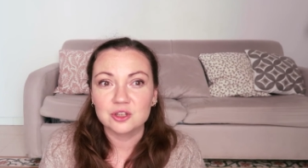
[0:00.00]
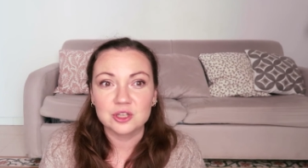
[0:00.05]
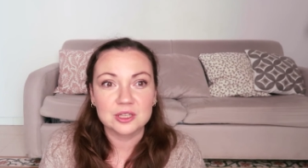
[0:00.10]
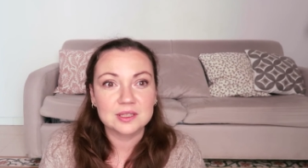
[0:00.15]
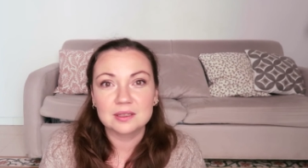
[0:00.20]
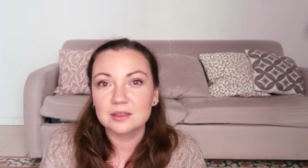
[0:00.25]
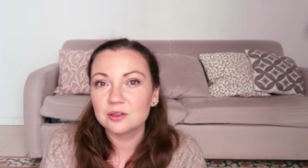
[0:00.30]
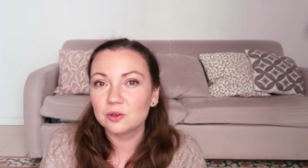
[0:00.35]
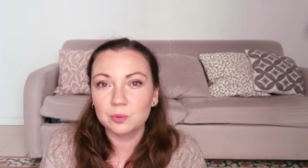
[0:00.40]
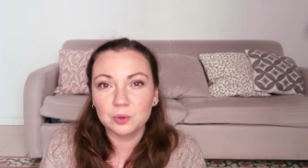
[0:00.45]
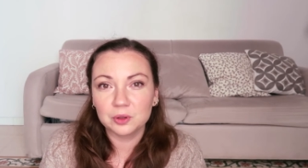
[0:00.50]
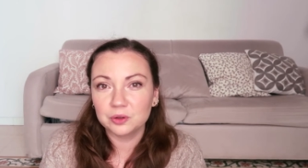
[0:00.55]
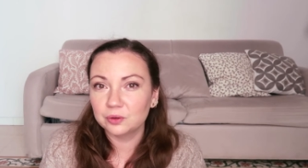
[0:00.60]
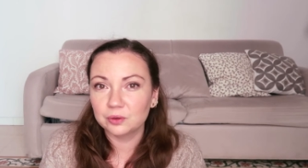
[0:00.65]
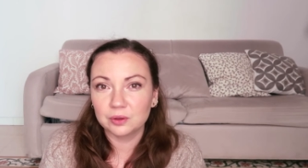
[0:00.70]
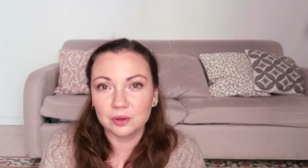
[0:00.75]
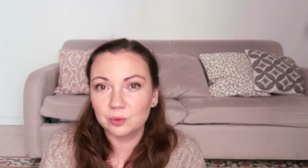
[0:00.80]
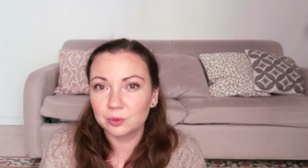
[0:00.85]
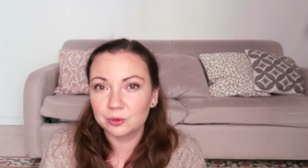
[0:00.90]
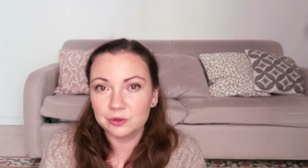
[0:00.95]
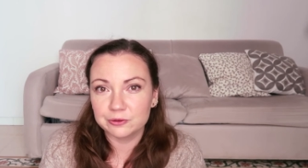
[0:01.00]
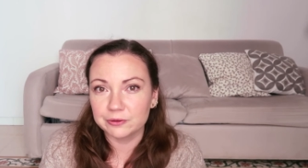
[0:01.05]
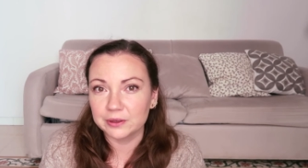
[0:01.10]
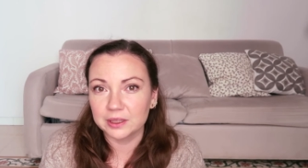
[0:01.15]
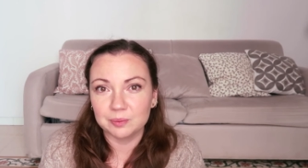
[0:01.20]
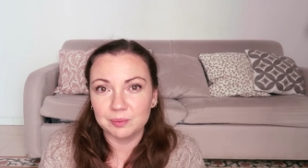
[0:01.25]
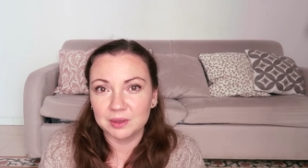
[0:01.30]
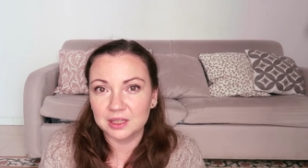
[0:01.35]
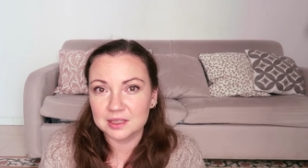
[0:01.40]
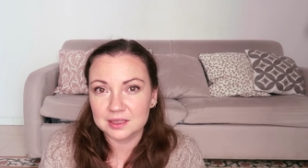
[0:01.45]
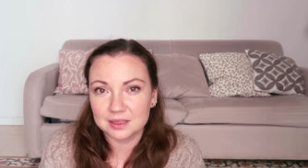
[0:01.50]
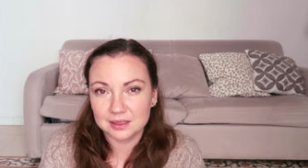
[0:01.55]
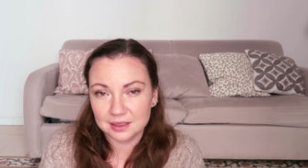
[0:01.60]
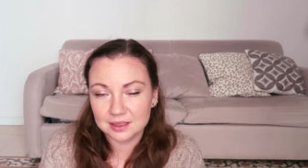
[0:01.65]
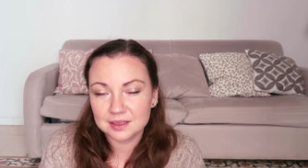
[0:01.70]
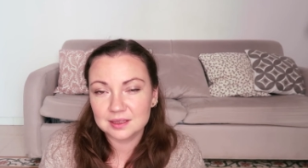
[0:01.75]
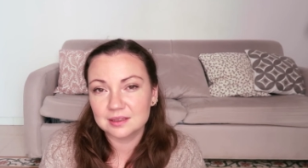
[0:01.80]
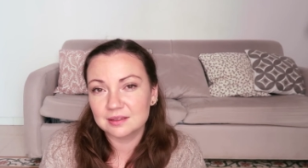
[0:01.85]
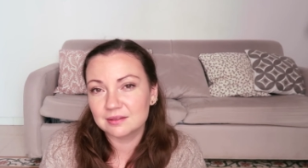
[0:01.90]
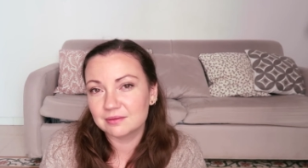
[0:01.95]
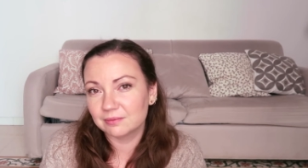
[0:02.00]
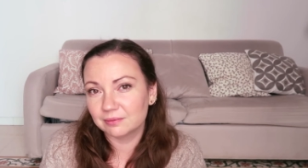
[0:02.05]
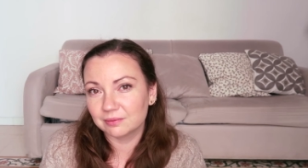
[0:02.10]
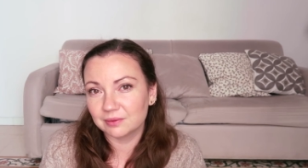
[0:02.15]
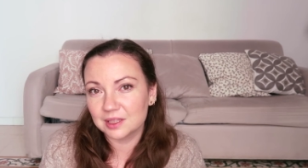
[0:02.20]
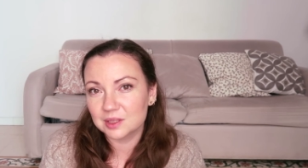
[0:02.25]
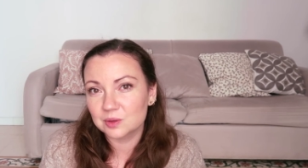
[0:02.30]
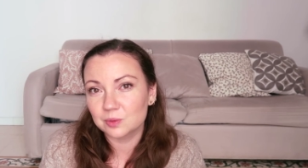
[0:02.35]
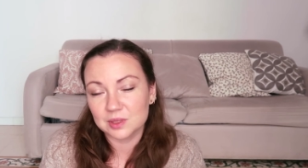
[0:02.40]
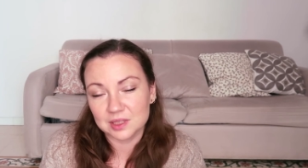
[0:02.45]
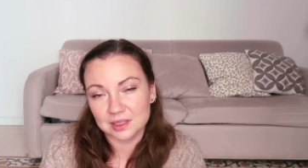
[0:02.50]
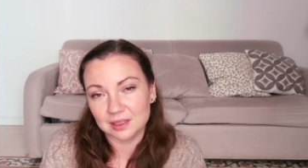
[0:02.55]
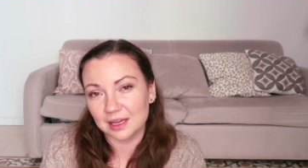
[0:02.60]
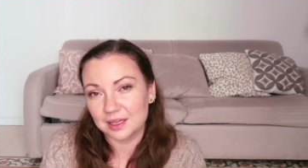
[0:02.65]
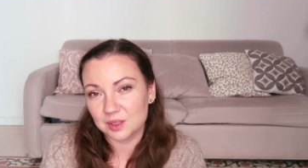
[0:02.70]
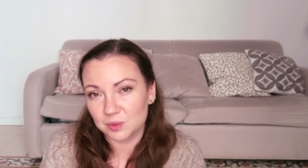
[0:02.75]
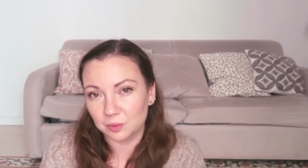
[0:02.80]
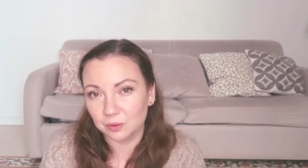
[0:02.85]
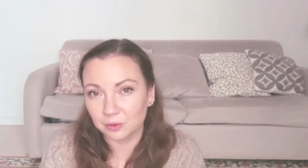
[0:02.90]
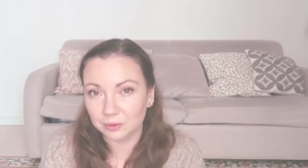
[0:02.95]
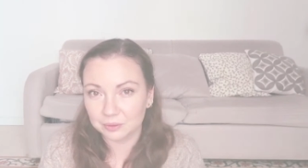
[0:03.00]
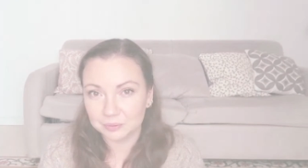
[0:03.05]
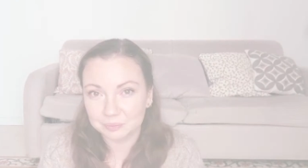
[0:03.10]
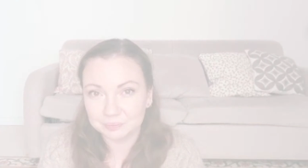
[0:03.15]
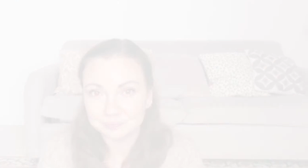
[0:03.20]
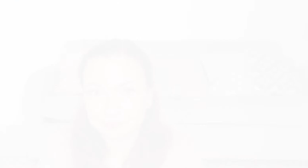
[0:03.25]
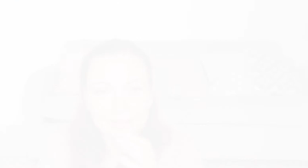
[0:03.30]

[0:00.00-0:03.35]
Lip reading: just you want a good read, because this was a nice book.